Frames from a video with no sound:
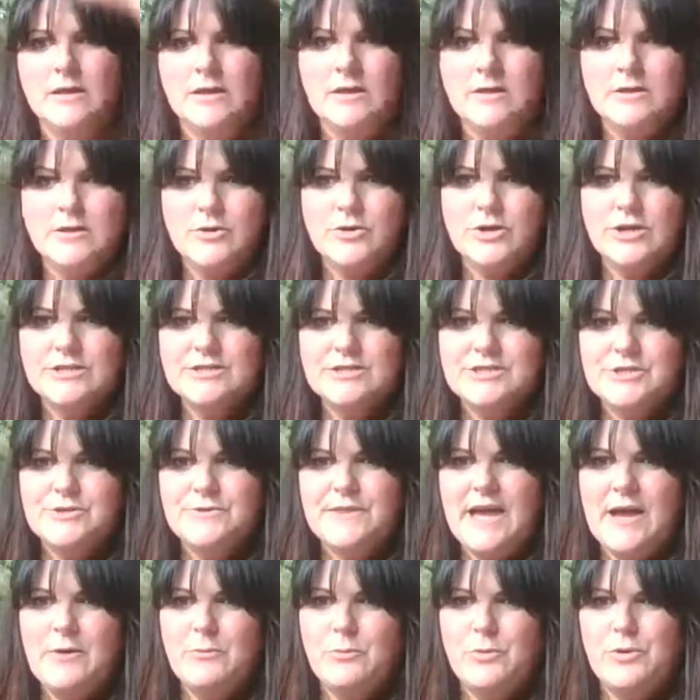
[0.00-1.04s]
You can do
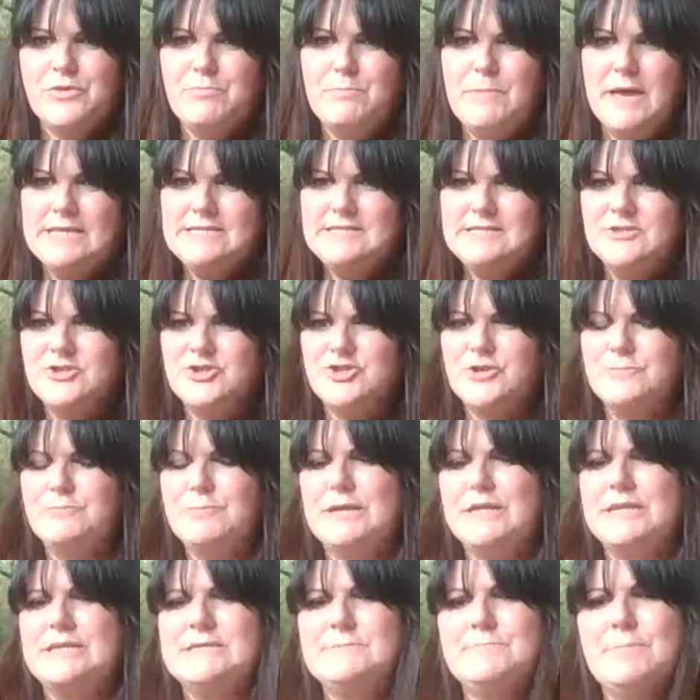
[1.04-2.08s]
that with Messenger,
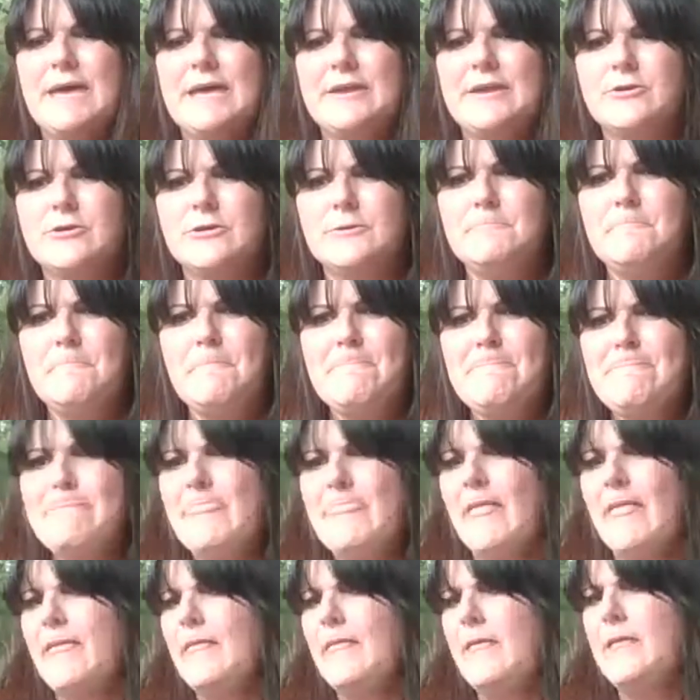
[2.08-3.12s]
but it's better.
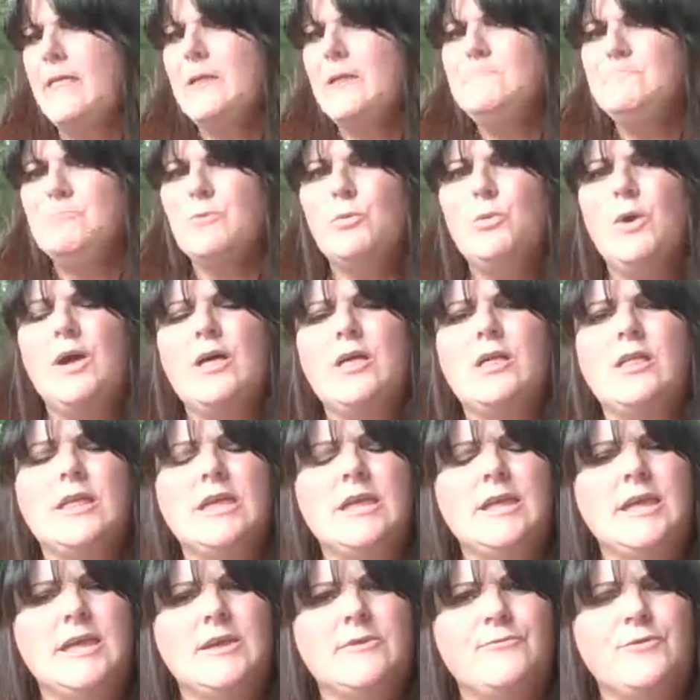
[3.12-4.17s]
Well,
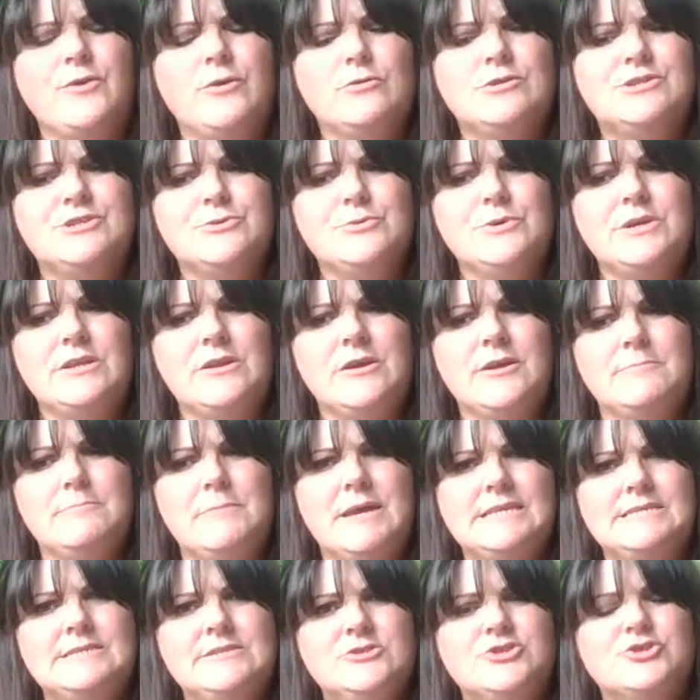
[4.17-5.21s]
if you do it on
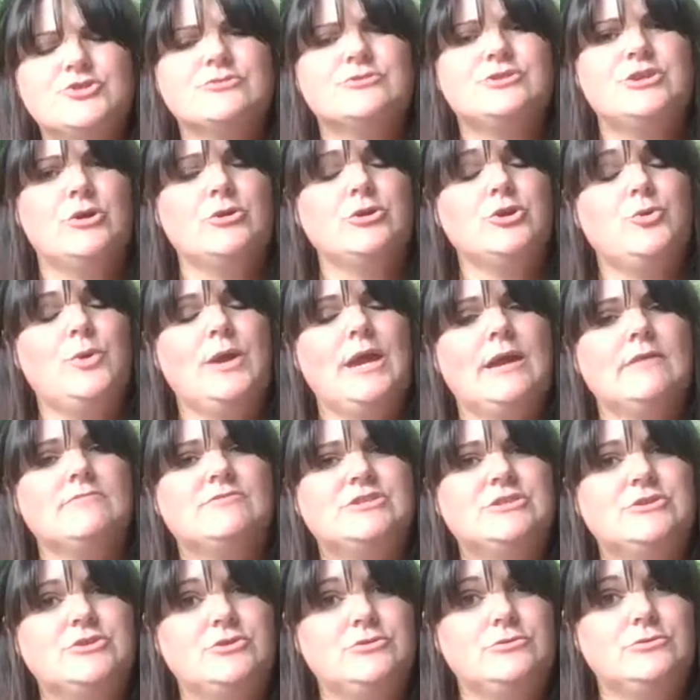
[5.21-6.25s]
Messenger, don't you have
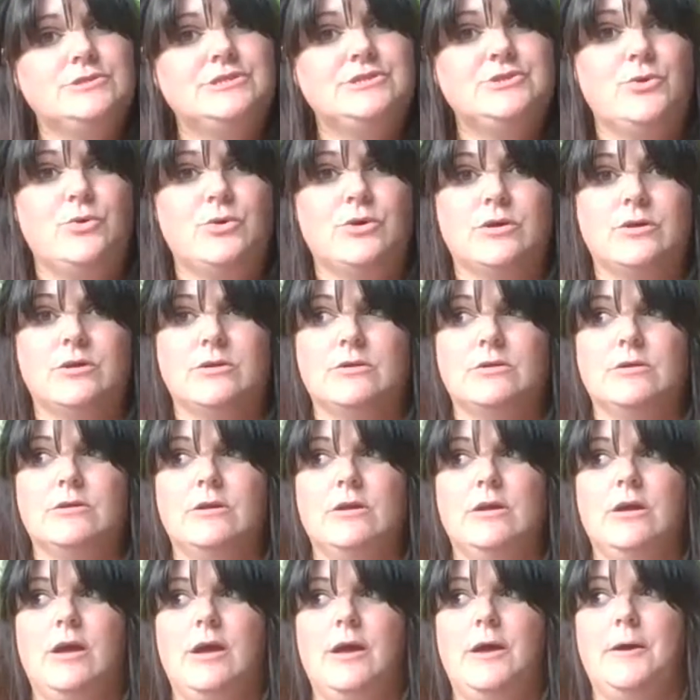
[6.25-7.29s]
to use your
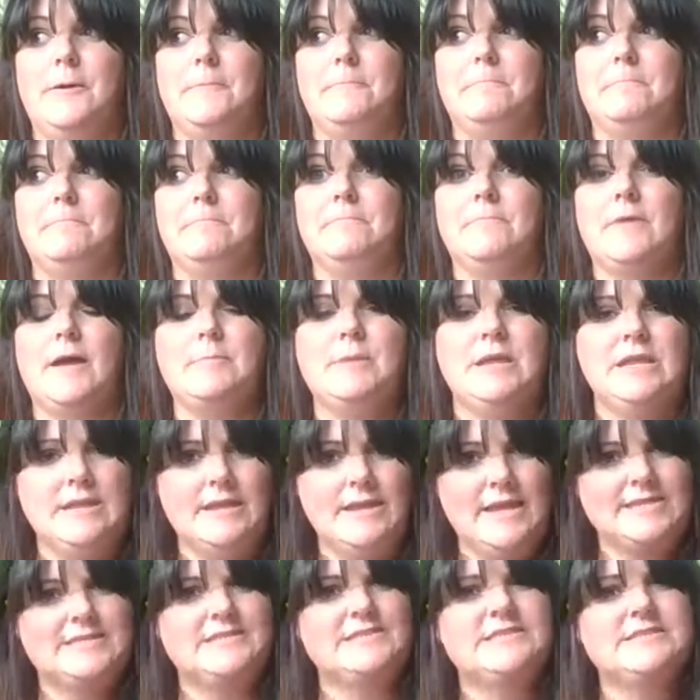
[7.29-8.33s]

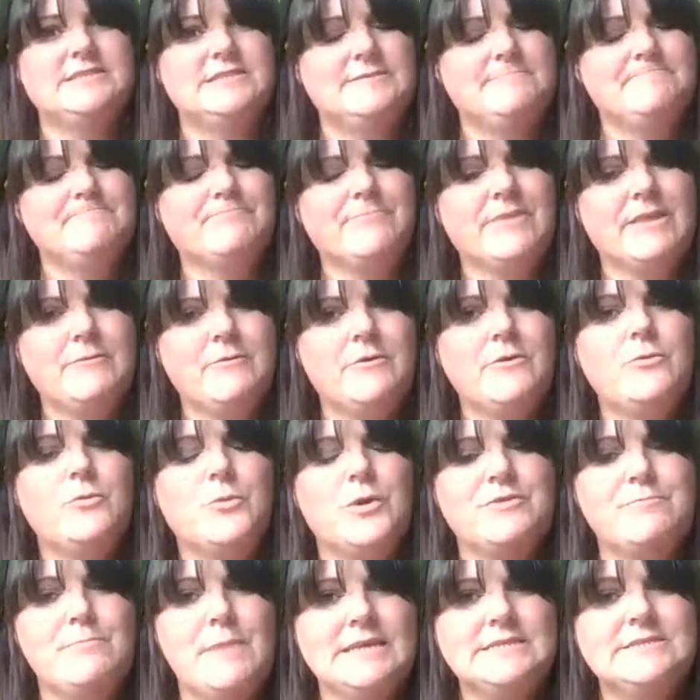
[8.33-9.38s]
it's
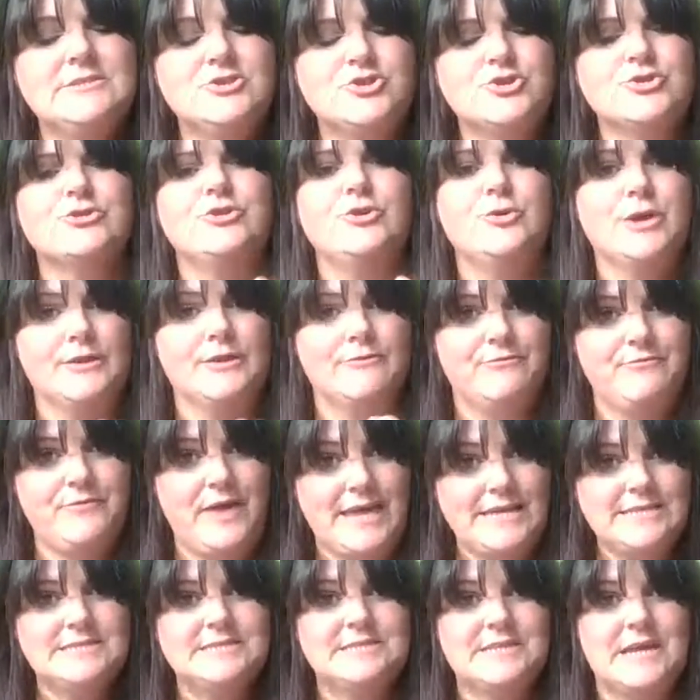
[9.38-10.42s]
with Messenger you can
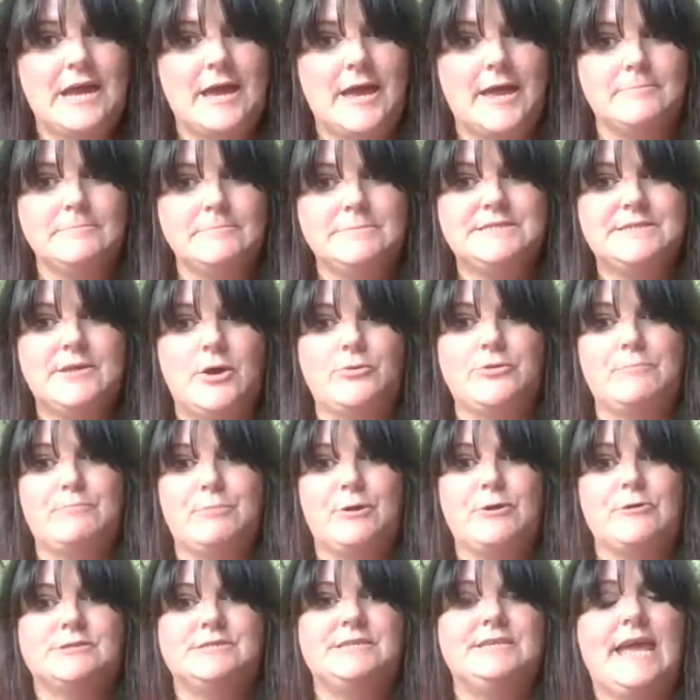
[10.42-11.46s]
FaceTime, so the
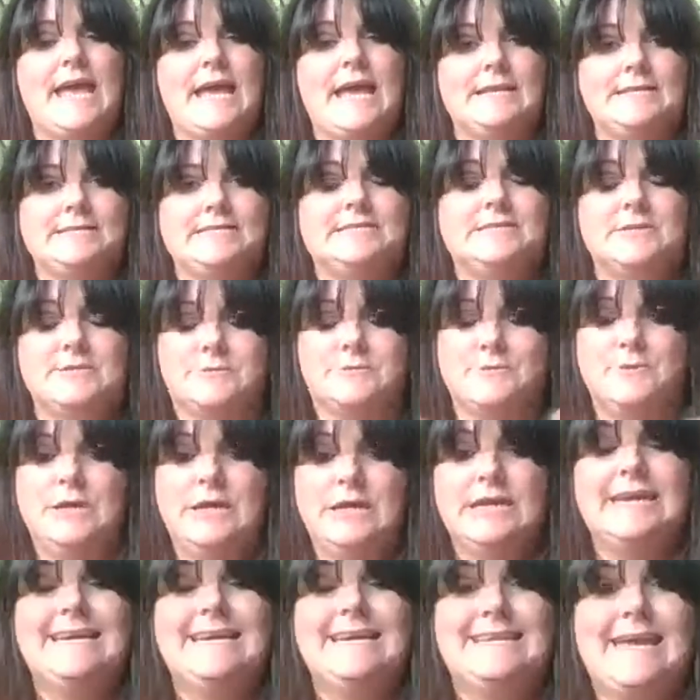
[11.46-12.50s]
person has to
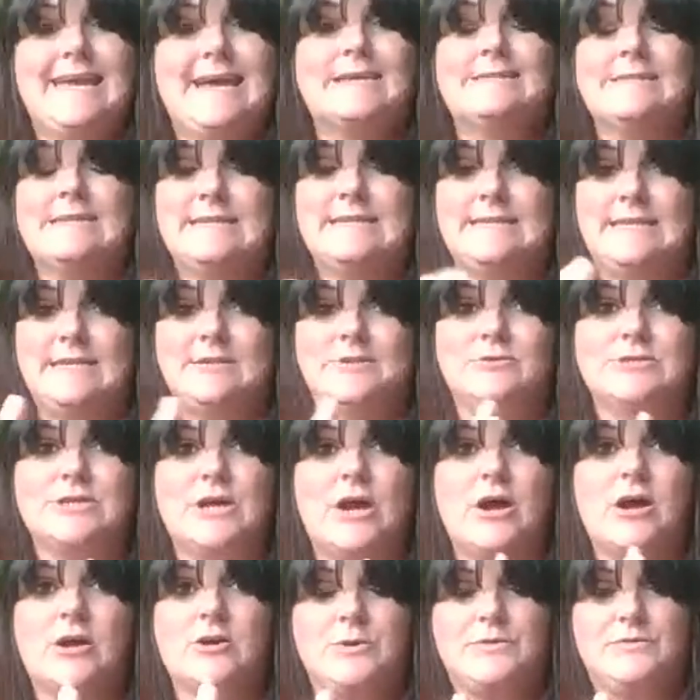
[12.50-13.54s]
connect and then you
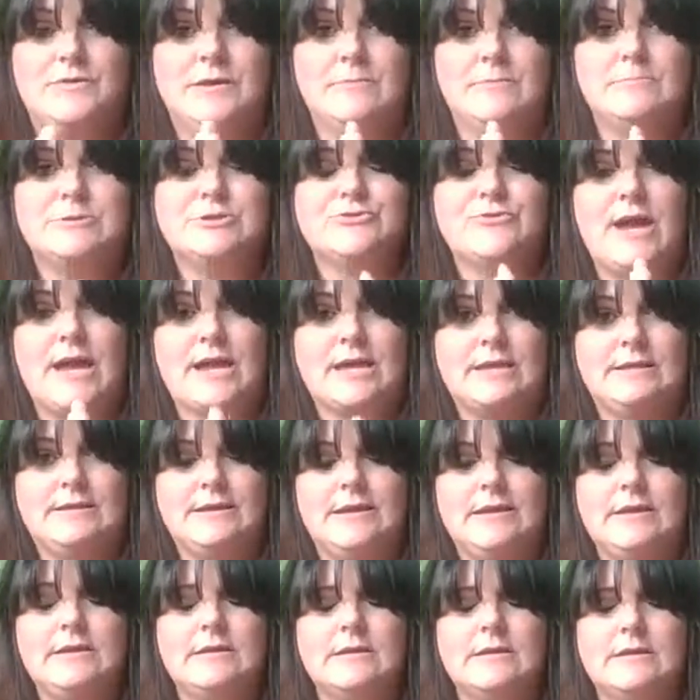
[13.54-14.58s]
talk with them
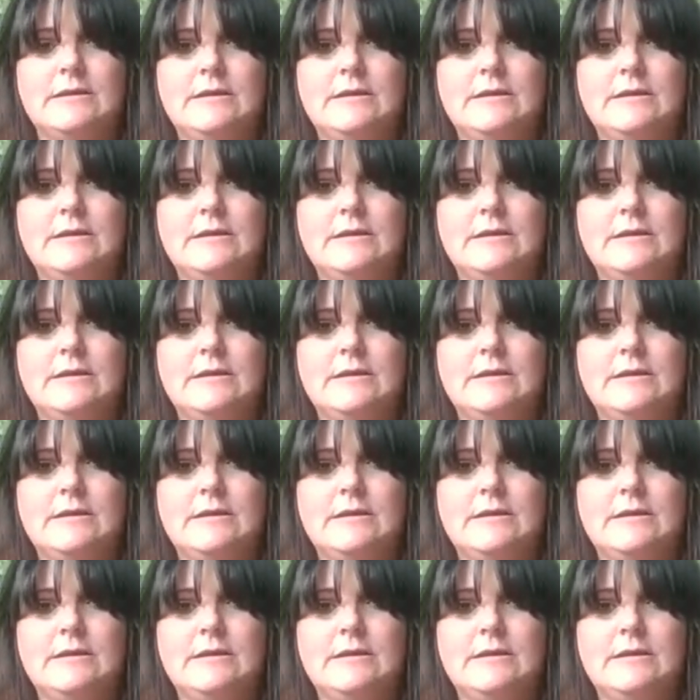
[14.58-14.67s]
directly.